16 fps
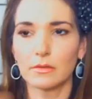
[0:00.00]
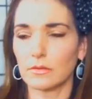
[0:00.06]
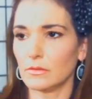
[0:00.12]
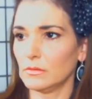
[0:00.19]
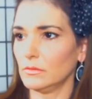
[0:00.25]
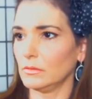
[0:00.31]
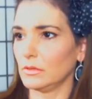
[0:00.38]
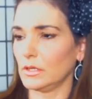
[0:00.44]

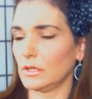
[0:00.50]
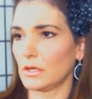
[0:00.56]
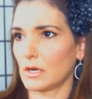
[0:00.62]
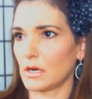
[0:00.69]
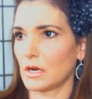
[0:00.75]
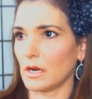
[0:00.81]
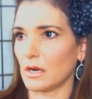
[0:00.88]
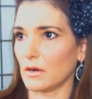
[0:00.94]
Holy
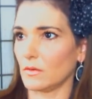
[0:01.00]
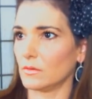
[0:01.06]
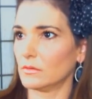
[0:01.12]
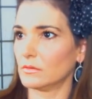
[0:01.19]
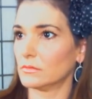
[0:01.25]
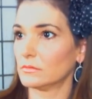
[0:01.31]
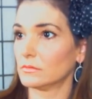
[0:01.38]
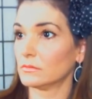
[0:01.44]
cow.
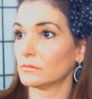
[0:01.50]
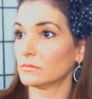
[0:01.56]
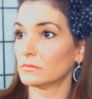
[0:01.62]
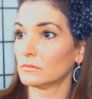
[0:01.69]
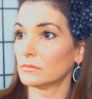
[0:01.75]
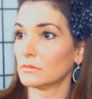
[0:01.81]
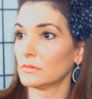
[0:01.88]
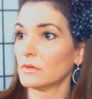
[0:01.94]

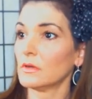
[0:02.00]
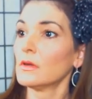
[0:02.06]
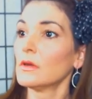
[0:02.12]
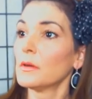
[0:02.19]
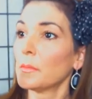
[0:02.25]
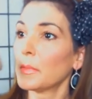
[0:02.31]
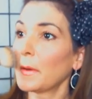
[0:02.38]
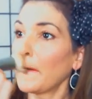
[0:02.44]

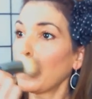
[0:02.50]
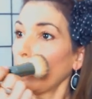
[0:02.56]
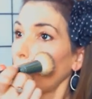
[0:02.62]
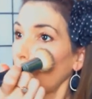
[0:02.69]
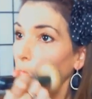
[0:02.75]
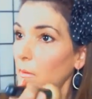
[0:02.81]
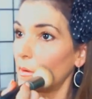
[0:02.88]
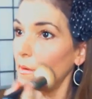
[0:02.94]
But
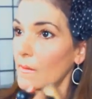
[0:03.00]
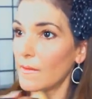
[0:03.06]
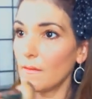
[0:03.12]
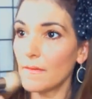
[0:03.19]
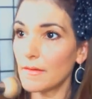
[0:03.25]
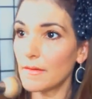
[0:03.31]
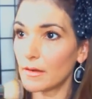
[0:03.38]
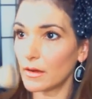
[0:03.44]

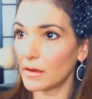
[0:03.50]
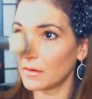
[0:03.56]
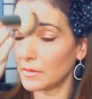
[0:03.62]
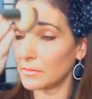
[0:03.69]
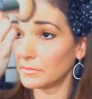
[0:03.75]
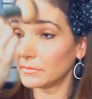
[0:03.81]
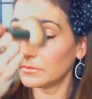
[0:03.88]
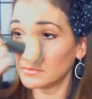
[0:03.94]
overall,
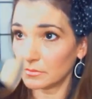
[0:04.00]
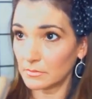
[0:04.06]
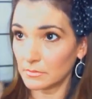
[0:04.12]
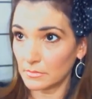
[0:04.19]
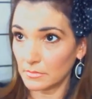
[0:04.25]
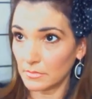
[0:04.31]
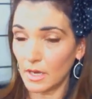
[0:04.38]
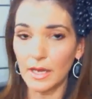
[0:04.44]

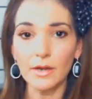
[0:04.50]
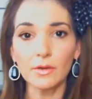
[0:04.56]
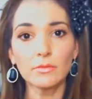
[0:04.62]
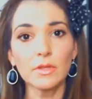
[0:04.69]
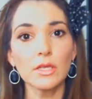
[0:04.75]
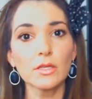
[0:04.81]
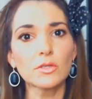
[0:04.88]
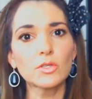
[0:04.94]
I don't
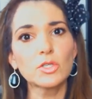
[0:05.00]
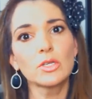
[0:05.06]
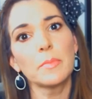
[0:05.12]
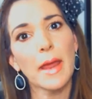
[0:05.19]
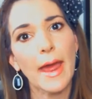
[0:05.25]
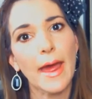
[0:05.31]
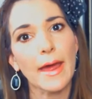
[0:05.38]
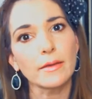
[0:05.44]
think it's too
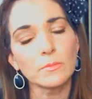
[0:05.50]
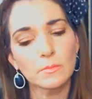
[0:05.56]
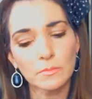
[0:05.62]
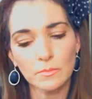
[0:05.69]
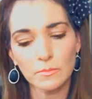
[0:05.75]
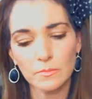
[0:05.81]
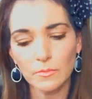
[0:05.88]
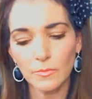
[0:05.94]
bad
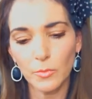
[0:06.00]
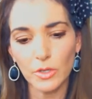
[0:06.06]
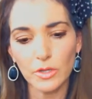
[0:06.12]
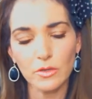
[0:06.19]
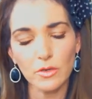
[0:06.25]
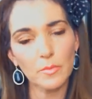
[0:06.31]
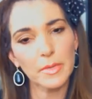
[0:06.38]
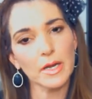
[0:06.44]
with
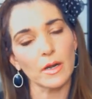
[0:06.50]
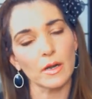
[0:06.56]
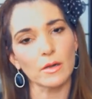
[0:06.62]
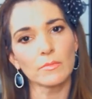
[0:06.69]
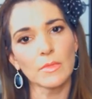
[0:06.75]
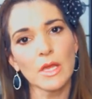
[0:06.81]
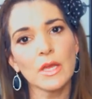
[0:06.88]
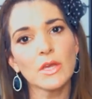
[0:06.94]
no
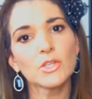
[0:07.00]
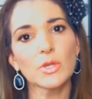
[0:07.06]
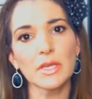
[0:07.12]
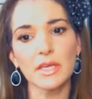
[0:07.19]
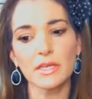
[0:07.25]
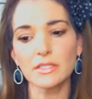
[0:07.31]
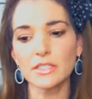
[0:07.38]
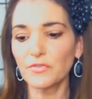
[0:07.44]
mirror. So I
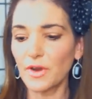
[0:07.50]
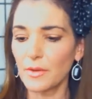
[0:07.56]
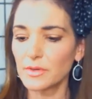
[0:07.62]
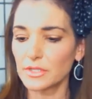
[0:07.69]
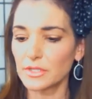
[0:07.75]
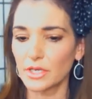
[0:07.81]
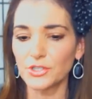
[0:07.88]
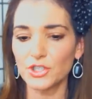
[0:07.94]
guess if I
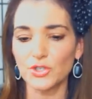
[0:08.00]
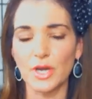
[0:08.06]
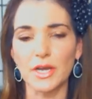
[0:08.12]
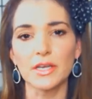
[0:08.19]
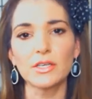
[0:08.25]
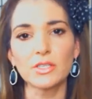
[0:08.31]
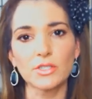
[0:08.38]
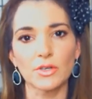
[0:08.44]
was on a
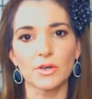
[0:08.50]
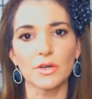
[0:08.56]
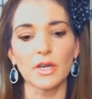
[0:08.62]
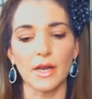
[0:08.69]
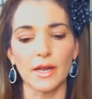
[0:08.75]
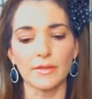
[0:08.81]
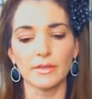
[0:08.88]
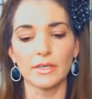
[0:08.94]
stranded, deserted
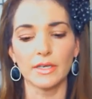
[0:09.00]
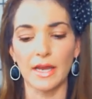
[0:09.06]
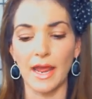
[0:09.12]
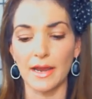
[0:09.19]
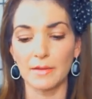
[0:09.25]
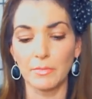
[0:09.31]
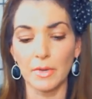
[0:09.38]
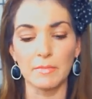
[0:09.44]
island and
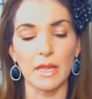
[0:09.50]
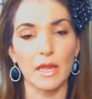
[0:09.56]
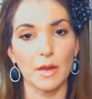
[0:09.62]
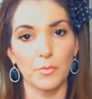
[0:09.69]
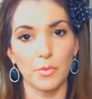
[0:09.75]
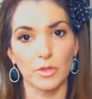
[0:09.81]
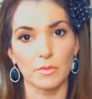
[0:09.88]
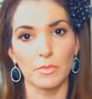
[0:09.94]
had my
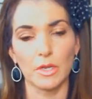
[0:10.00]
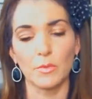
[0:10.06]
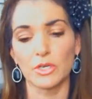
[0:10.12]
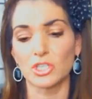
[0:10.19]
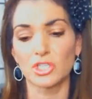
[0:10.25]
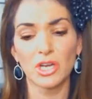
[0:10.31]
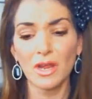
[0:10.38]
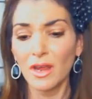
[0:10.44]
makeup with me,
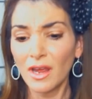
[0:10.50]
which